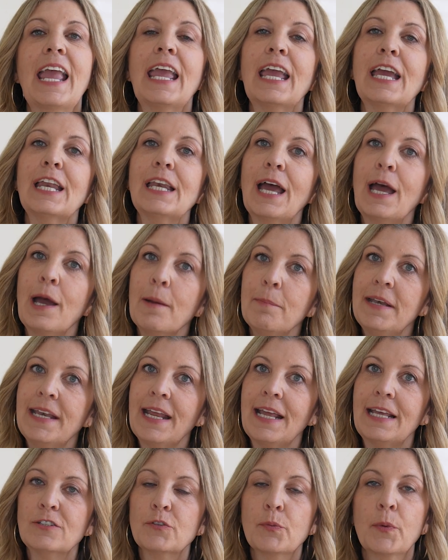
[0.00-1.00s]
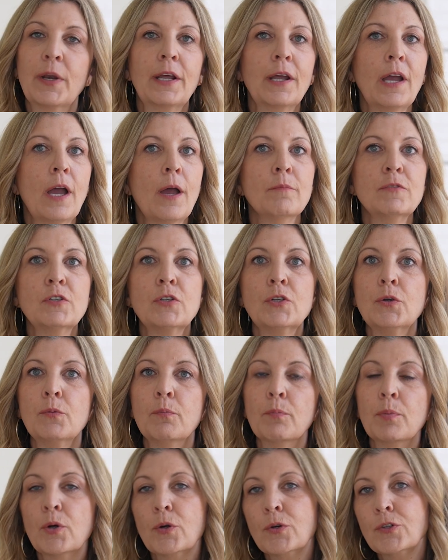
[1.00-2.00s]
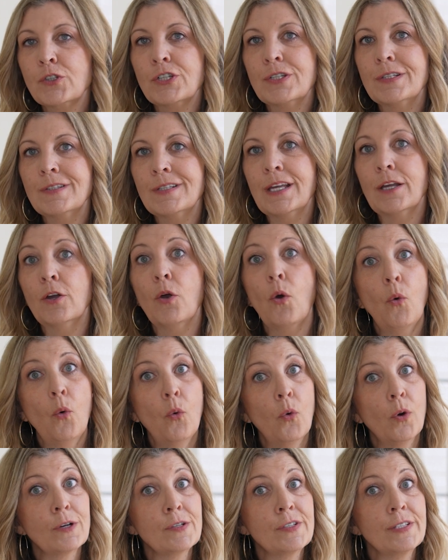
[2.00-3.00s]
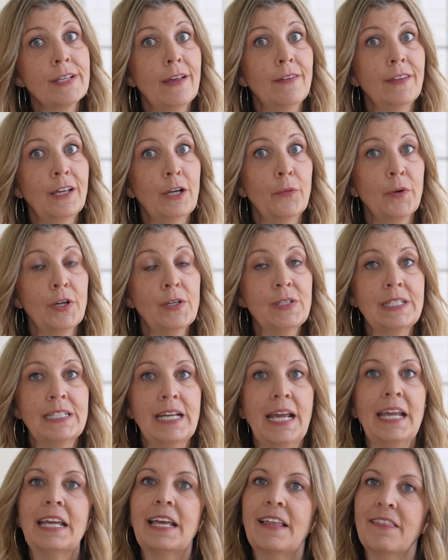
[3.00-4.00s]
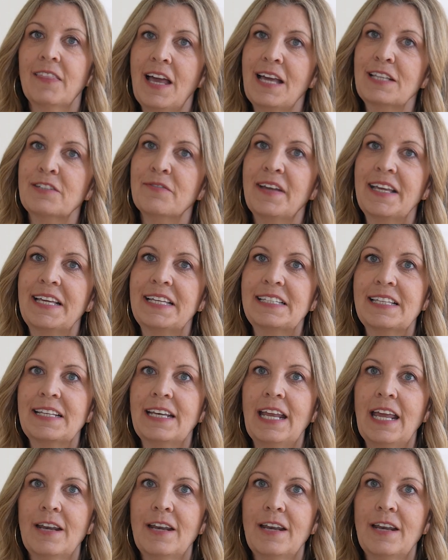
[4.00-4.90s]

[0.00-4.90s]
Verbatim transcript: and updates when it comes to purchasing or selling real estate in Las Vegas and